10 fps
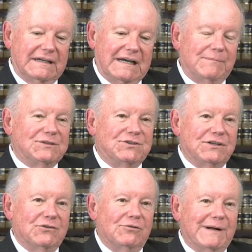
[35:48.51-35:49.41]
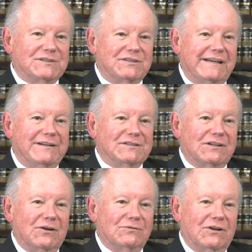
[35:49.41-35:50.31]
how much do you know about savings
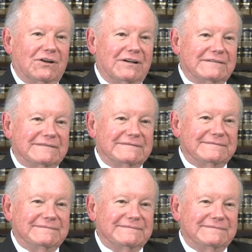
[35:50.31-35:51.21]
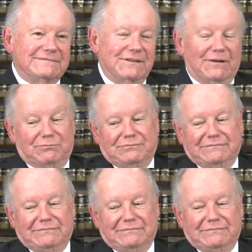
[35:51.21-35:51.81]
and loan law? Well,